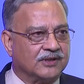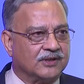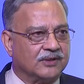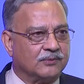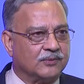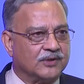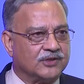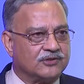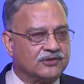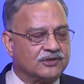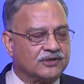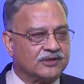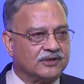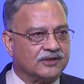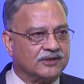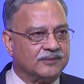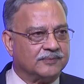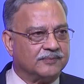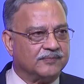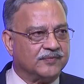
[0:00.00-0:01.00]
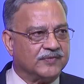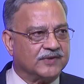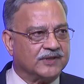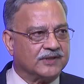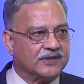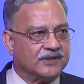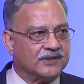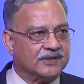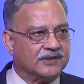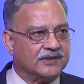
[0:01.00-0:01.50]
which
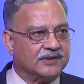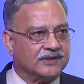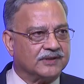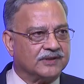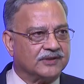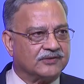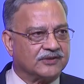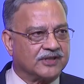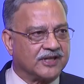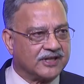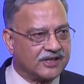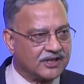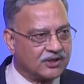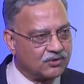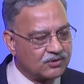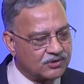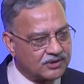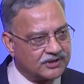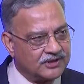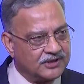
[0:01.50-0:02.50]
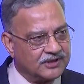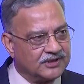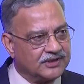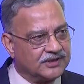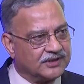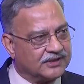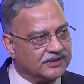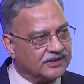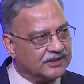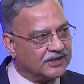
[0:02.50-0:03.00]
is carrying out
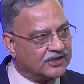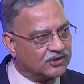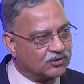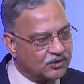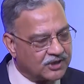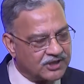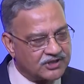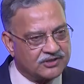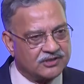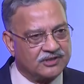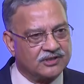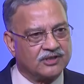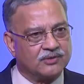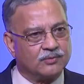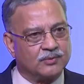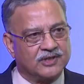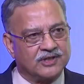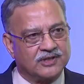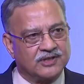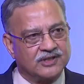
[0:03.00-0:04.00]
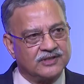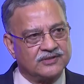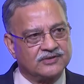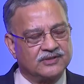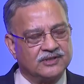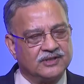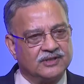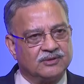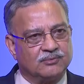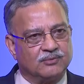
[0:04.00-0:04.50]
the education and awareness,